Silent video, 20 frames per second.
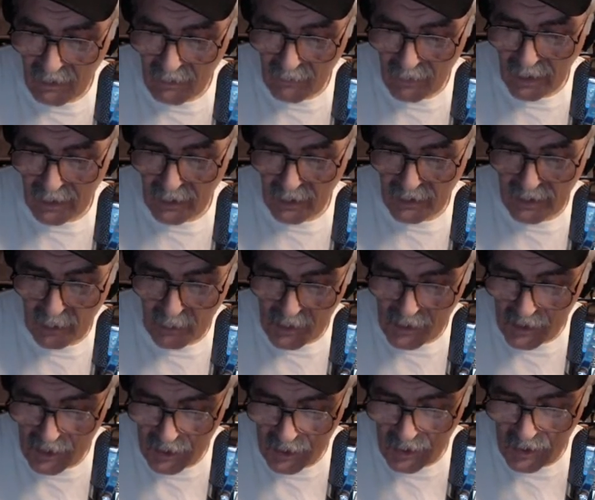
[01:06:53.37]
Very good. That was
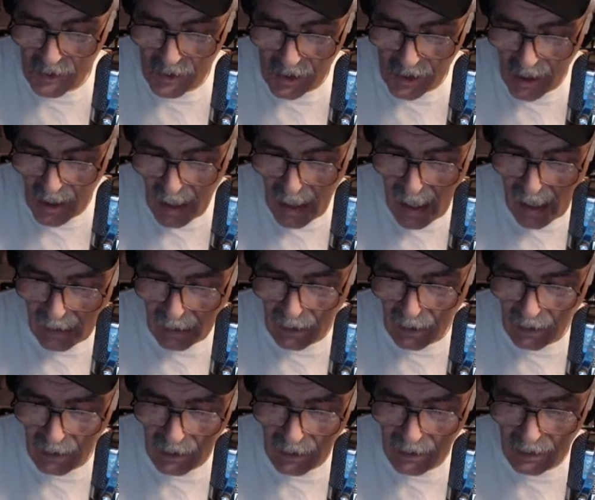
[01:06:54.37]
Jack
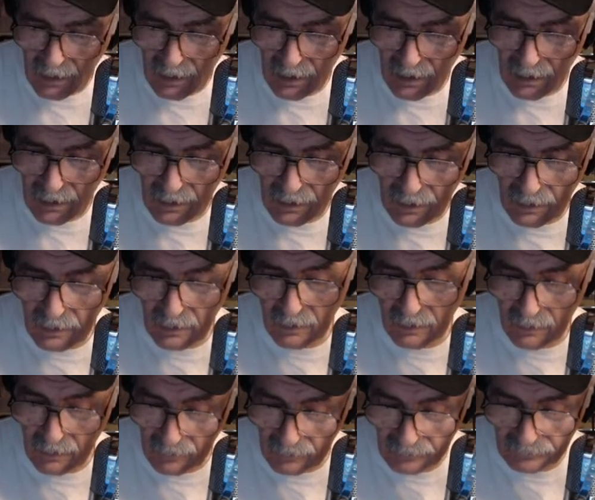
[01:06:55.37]
in
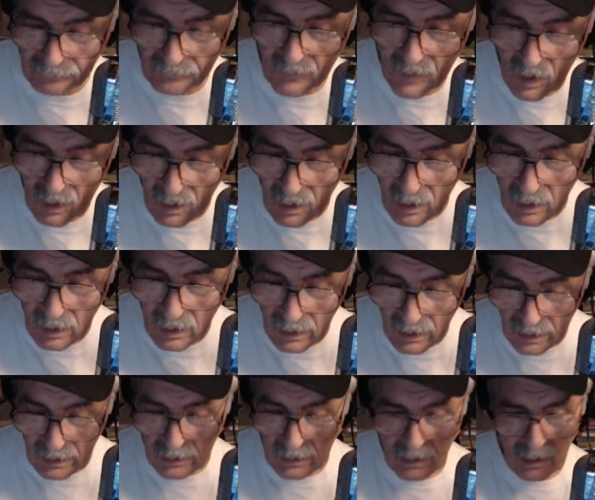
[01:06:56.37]
let
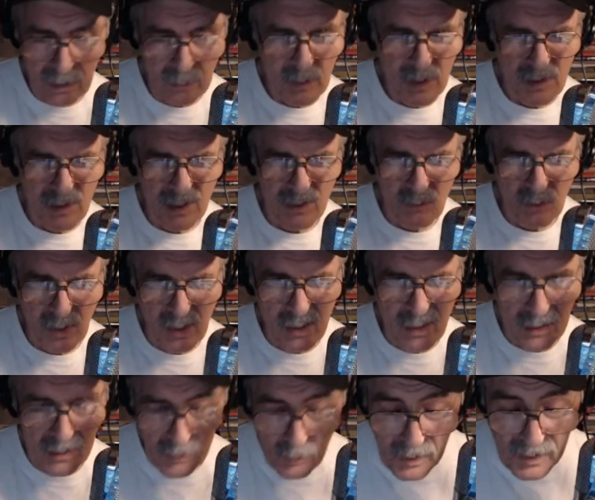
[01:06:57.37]
me think where he
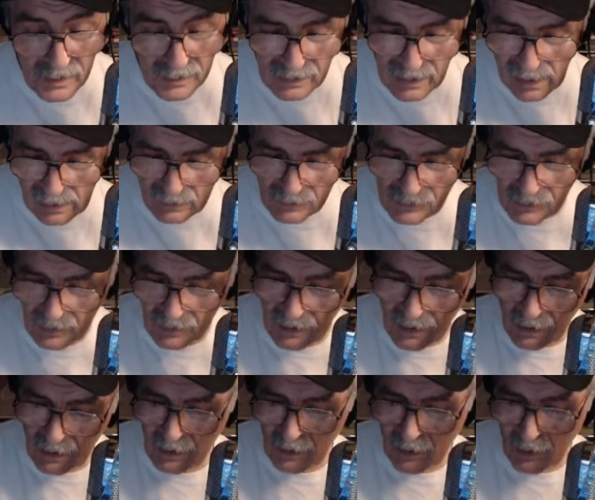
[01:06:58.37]
is. Oh, he's in Donaldson.
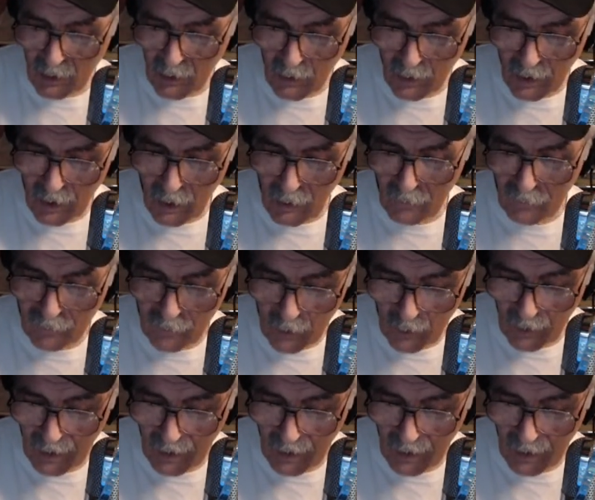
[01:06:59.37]
Kilo, Golf 4,